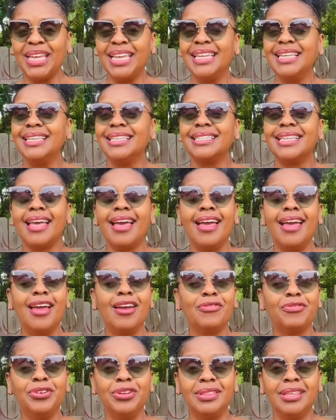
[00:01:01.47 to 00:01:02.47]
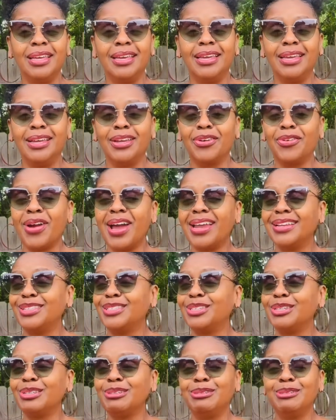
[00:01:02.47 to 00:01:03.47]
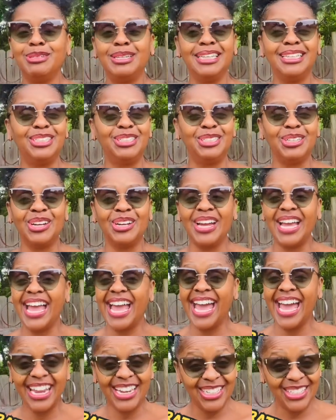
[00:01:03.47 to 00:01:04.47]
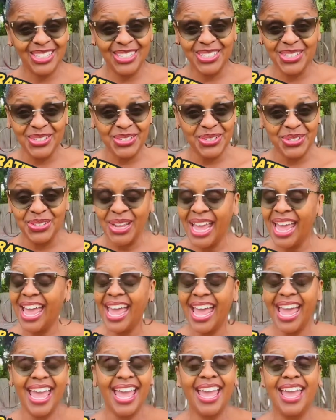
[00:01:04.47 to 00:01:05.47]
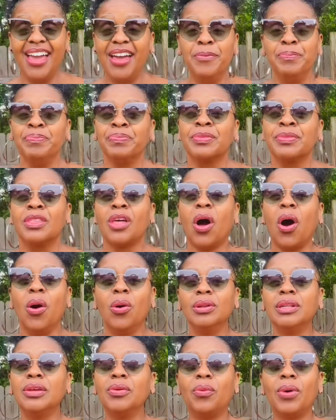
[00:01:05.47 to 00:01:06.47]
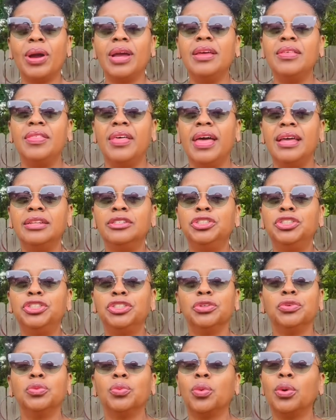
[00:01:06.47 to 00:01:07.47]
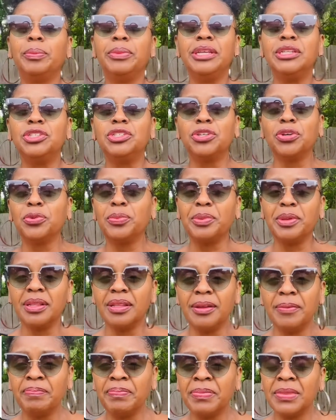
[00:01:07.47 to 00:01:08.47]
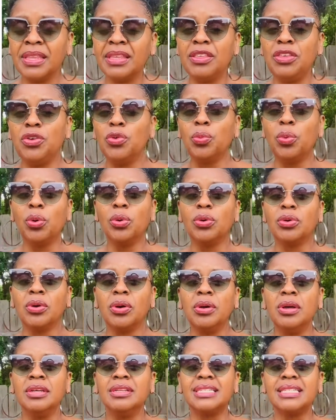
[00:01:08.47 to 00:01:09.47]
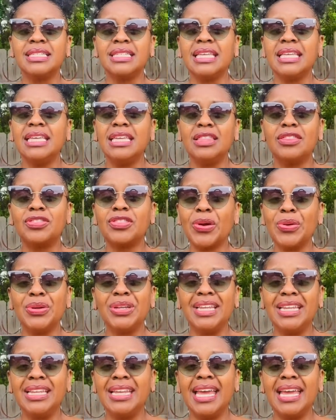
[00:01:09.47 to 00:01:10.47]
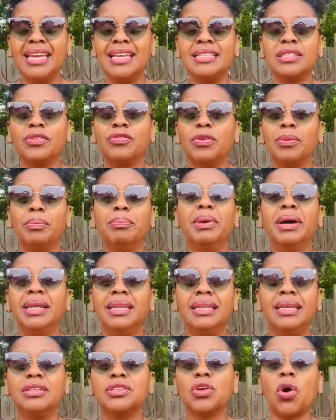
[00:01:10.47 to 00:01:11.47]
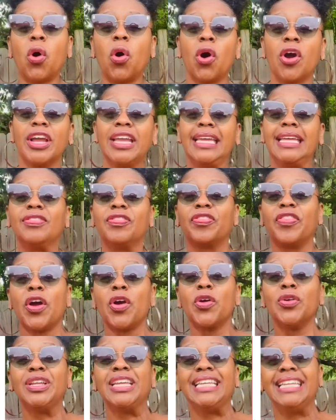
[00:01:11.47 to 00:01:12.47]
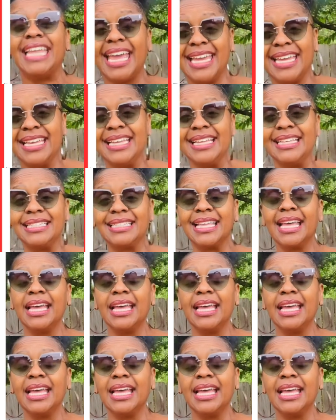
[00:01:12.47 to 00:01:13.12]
is everything. Gratitude is your attitude. And the only way that June will be jubilant, you will see 30 days of abundance or in 30 days